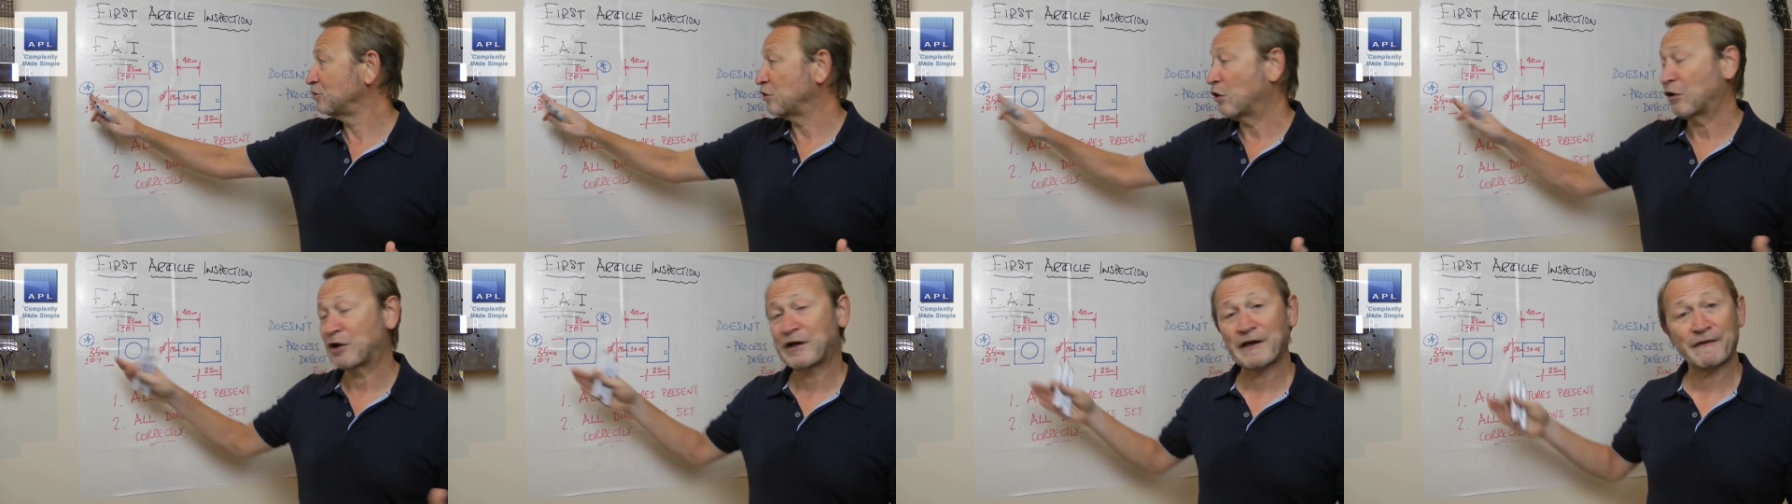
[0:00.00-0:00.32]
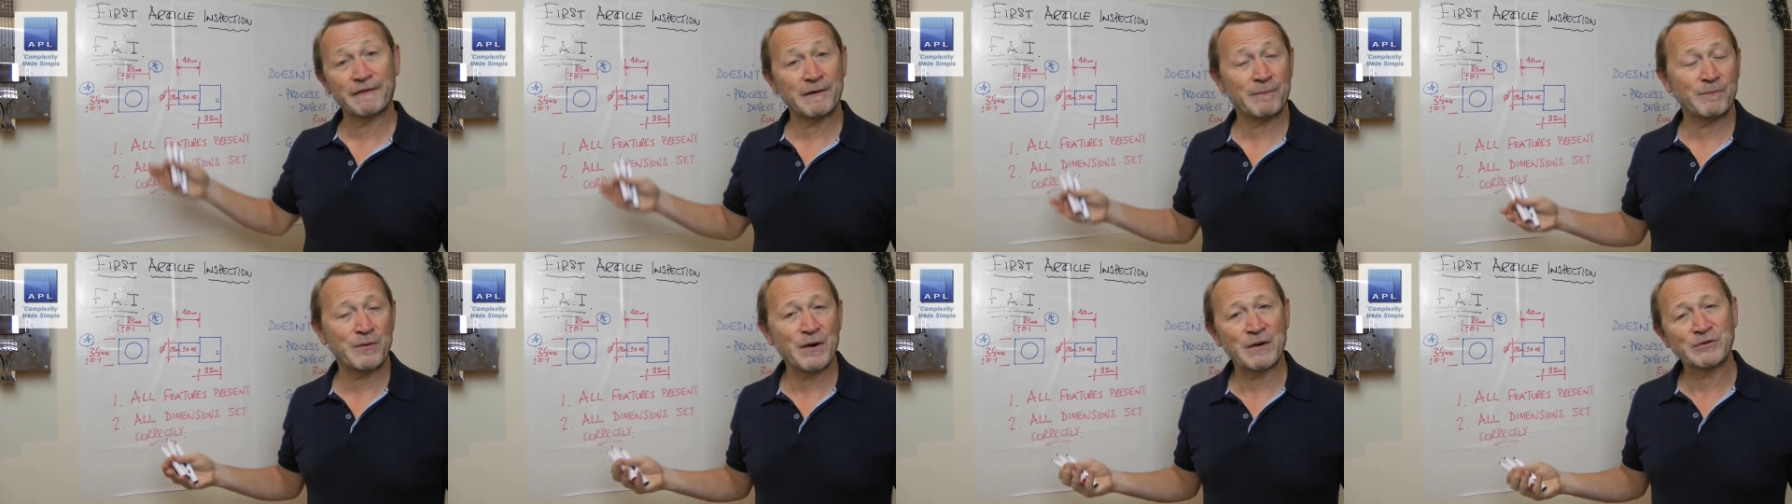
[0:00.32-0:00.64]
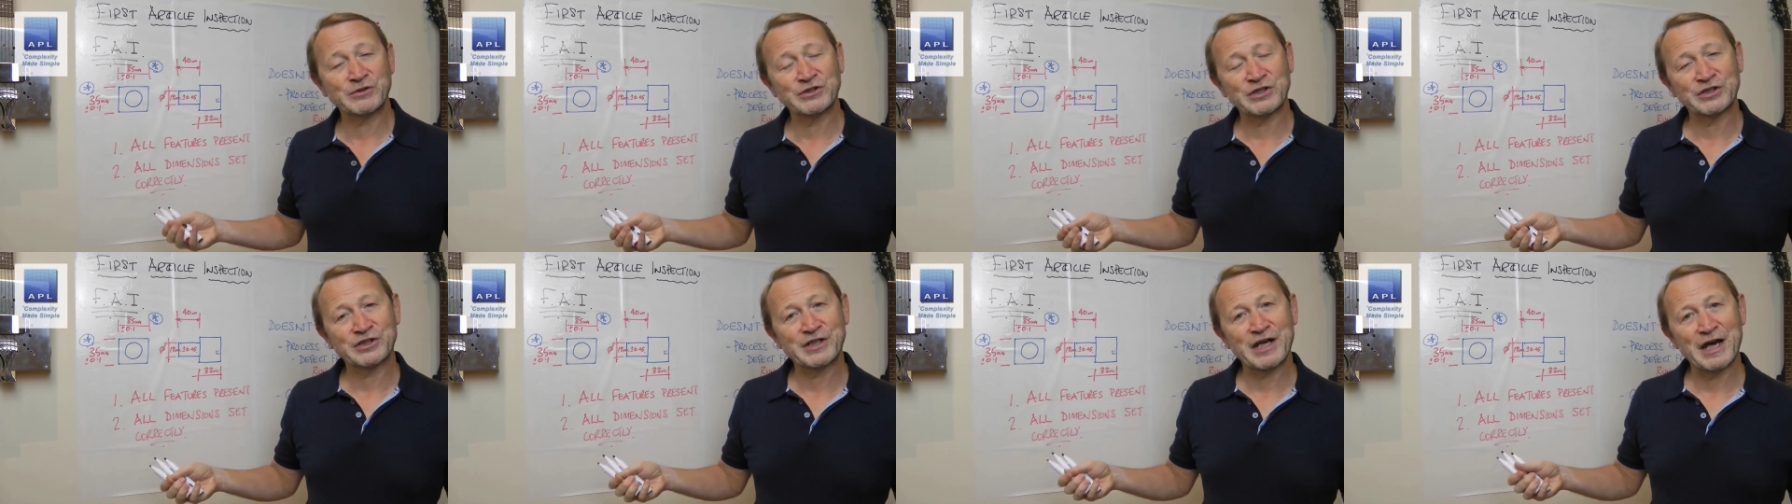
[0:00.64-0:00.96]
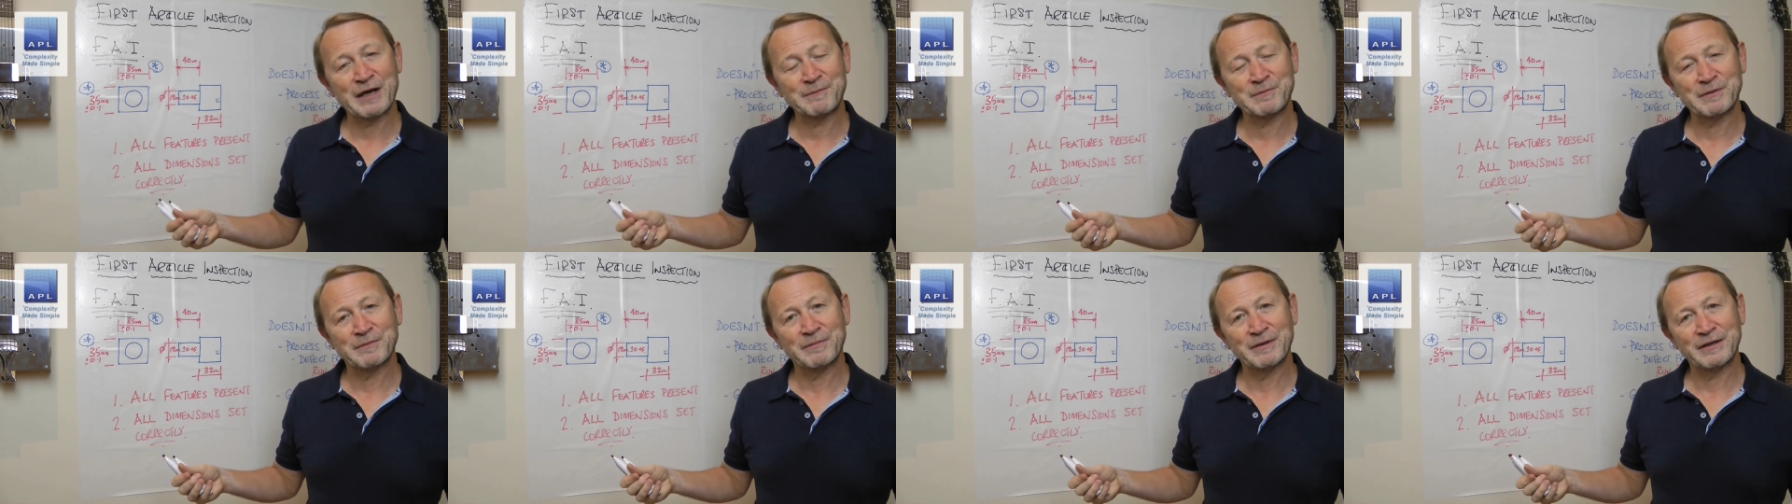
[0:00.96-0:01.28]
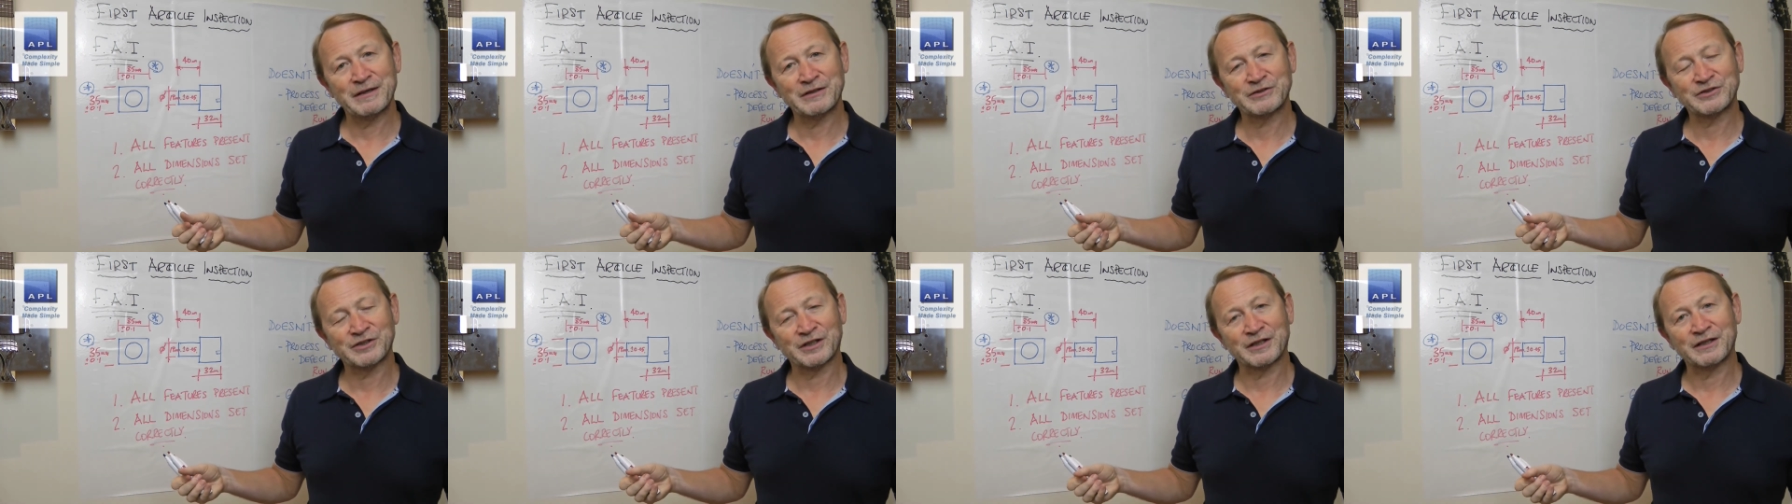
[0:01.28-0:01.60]
not get the process
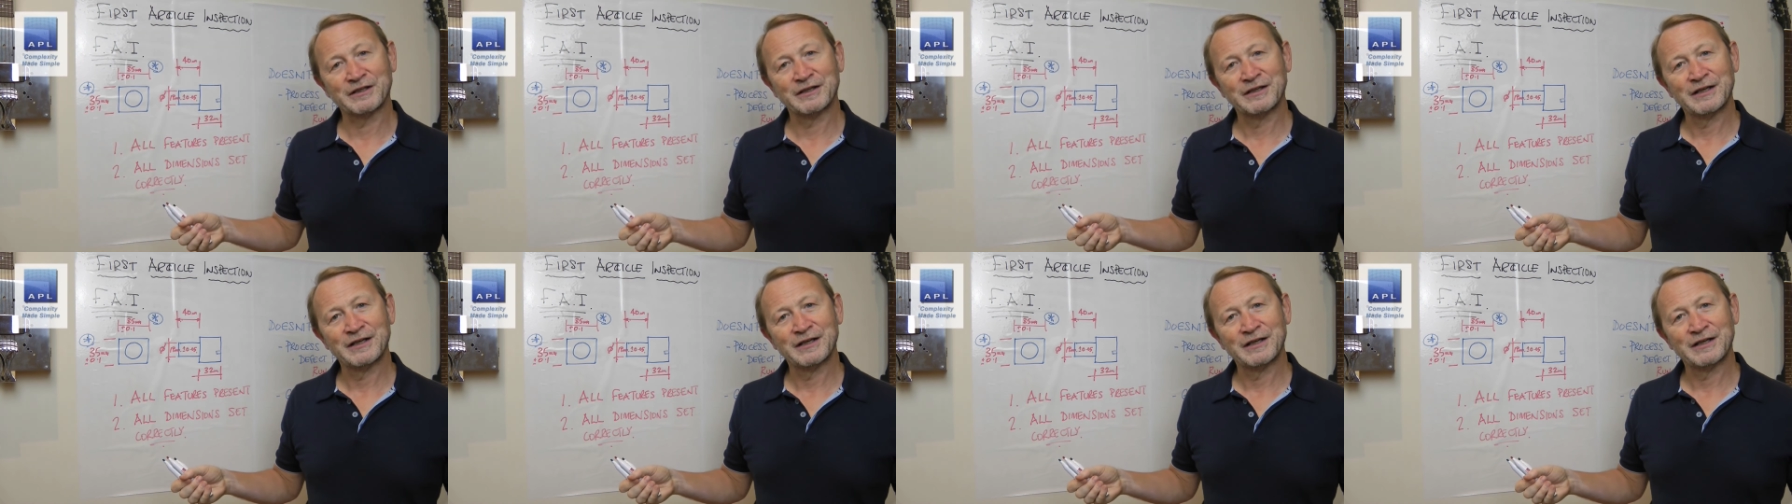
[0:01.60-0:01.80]
capability.